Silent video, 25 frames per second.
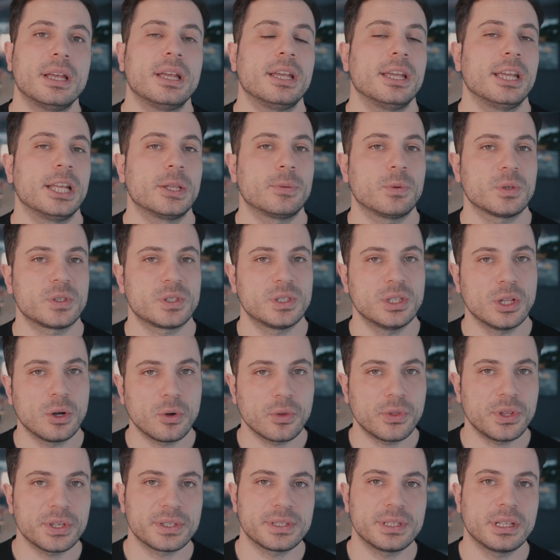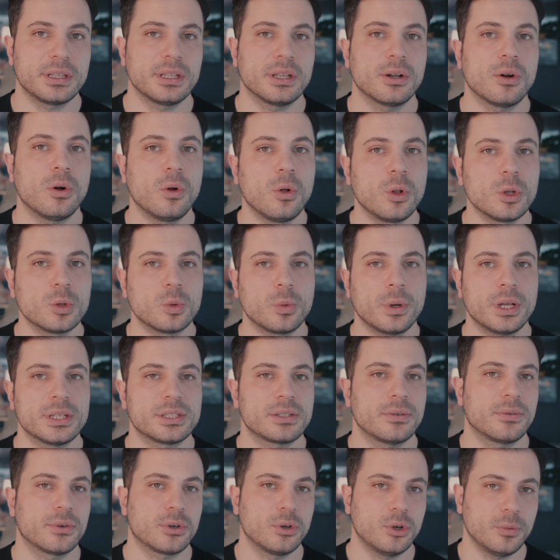it was noticed that the old ways
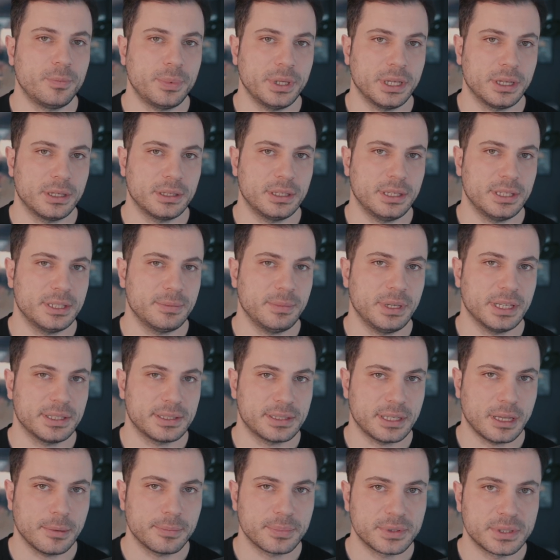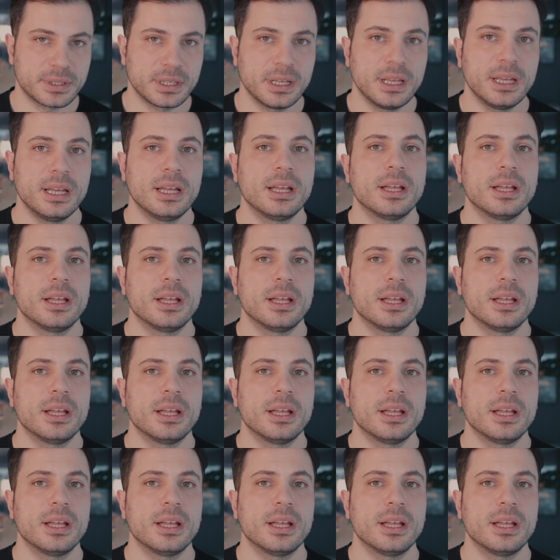of grouping these mix-ups